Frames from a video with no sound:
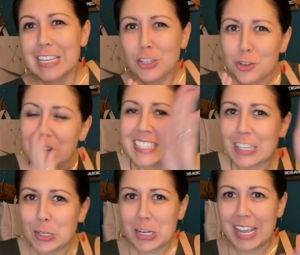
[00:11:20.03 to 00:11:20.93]

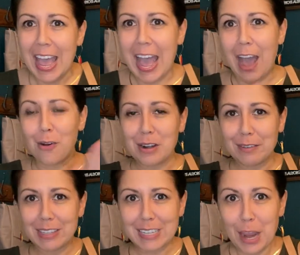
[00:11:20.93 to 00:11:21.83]
transitioning out
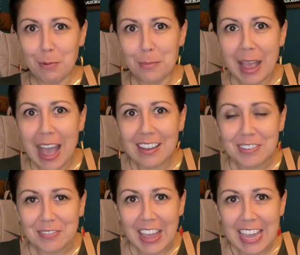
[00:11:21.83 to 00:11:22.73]
of the diaper
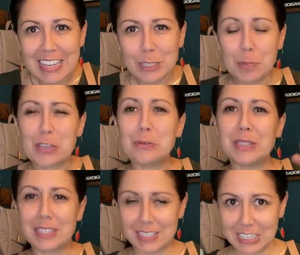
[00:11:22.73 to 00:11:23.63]
bag phase, but you
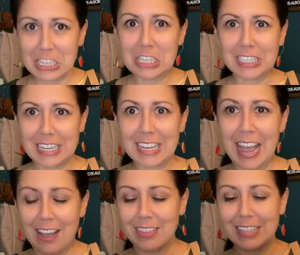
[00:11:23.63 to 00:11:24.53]
still need to
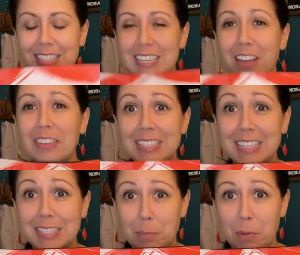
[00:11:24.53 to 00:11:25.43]
have that stuff is
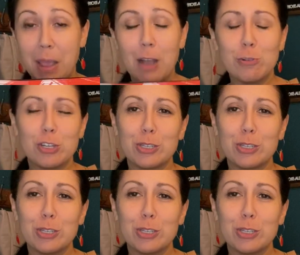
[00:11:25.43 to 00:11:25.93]
the zipper pouch.